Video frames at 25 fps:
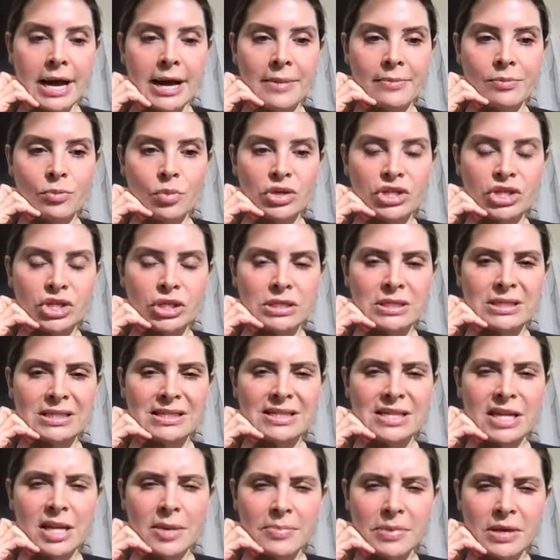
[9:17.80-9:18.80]
which is
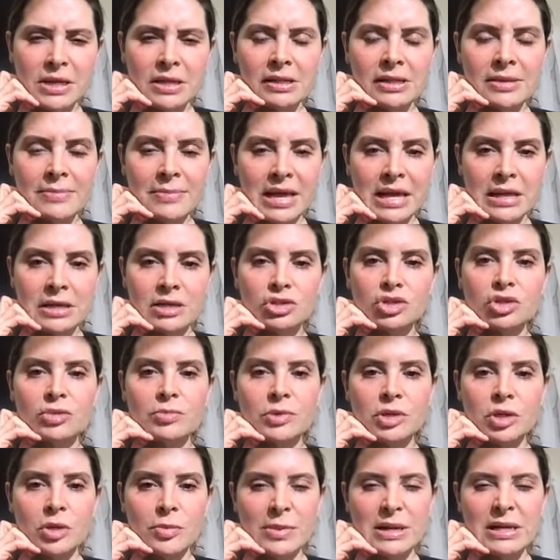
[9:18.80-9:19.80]
typically
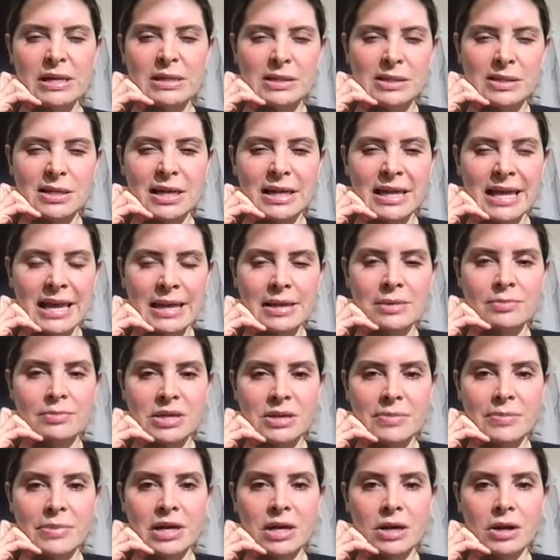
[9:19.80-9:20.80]
manageable, but it can be
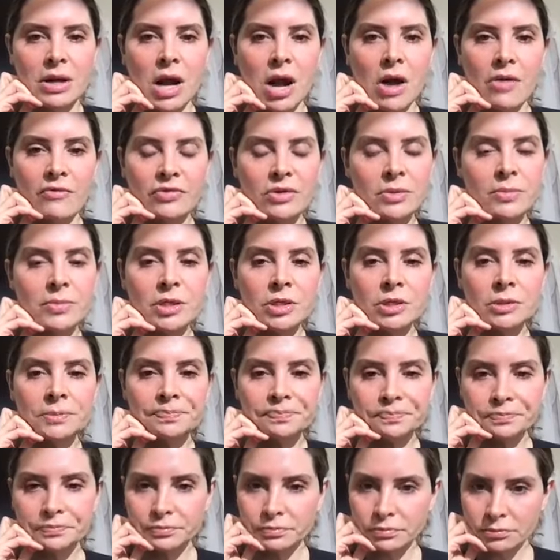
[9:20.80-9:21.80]
a bit uncomfortable.
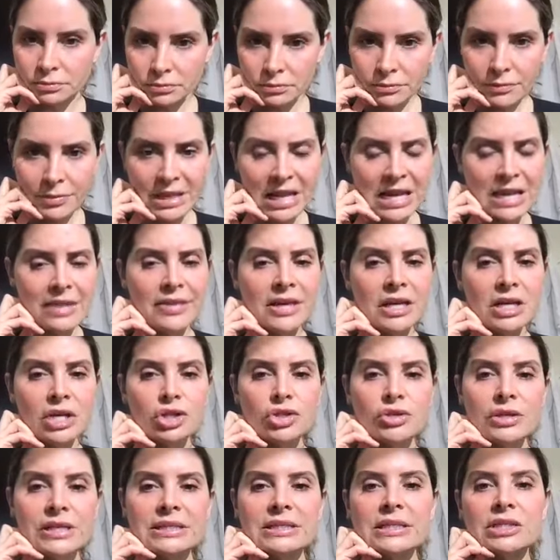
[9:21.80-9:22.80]
And then it
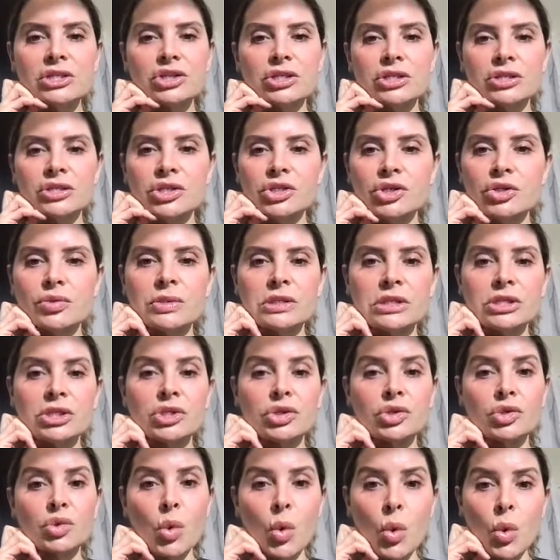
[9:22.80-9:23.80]
transitions to a
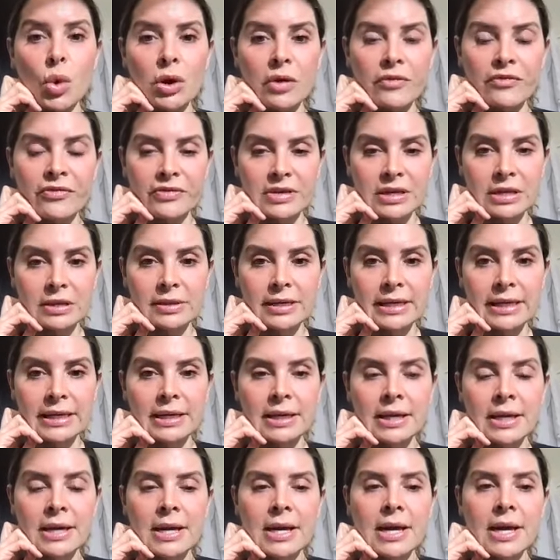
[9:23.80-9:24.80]
sore feeling.
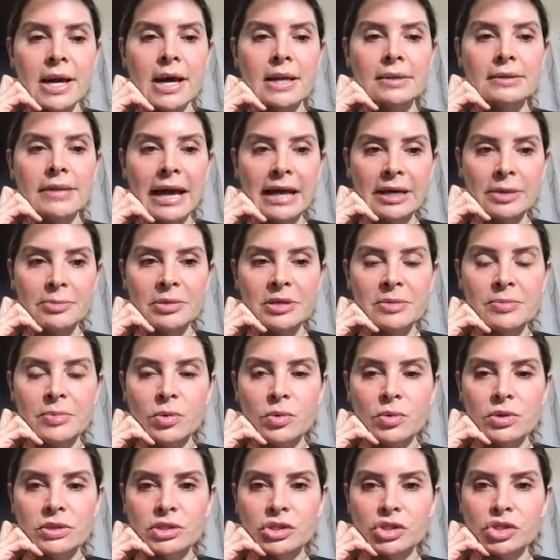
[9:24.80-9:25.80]
A lot of people
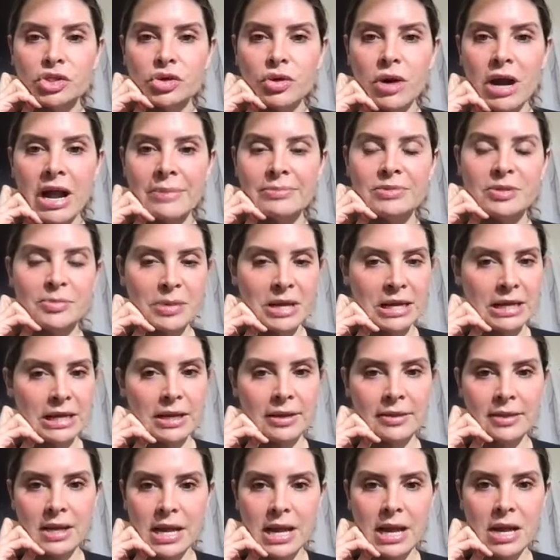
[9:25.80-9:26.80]
will describe, depending
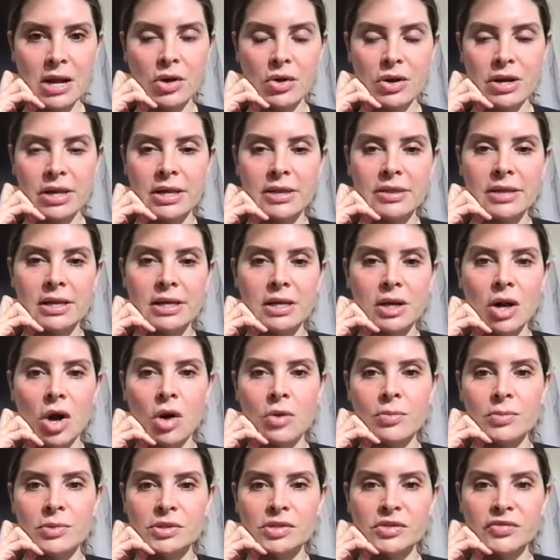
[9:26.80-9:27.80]
on the area, that it
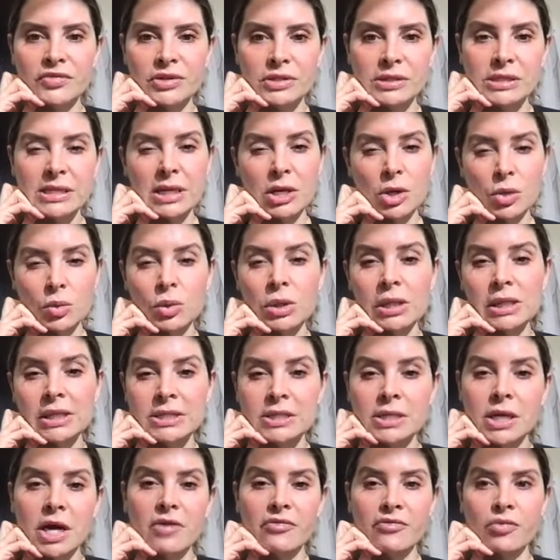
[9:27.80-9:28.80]
almost feels like a really
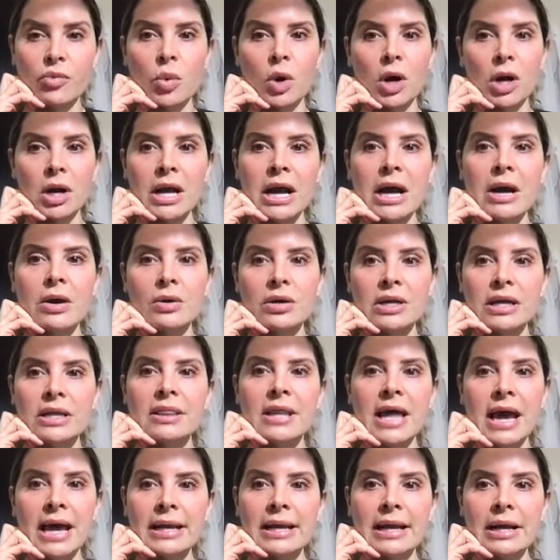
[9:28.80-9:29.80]
tough workout in
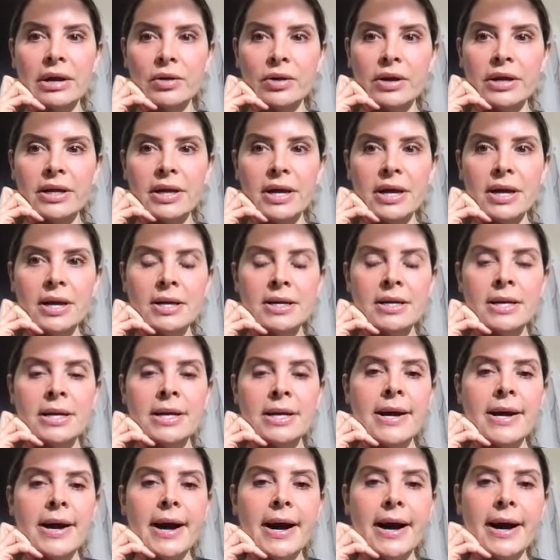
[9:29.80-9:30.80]
that area,
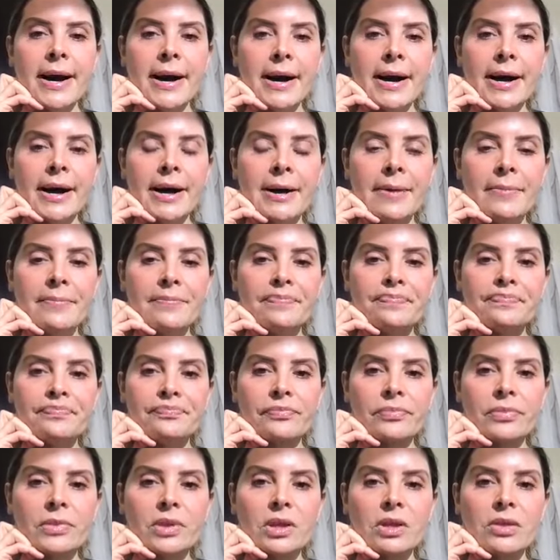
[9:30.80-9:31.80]

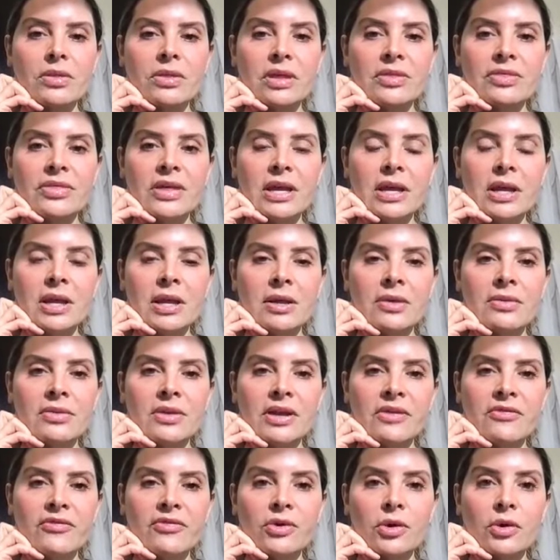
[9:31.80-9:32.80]
that
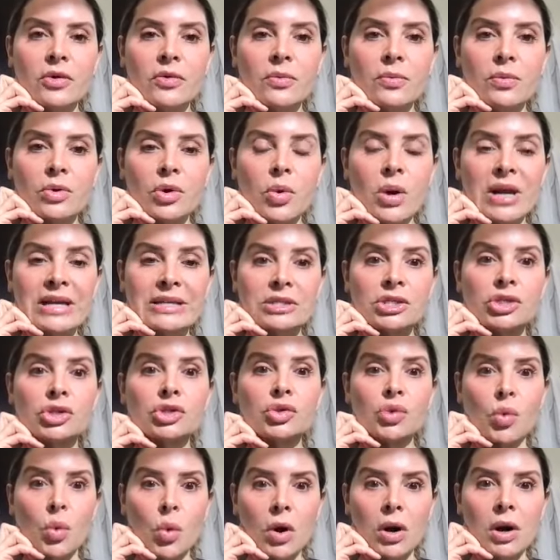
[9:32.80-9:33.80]
they feel quite
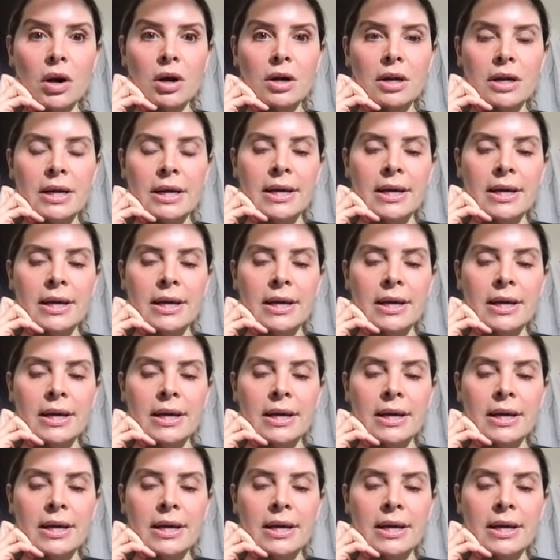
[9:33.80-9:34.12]
sore.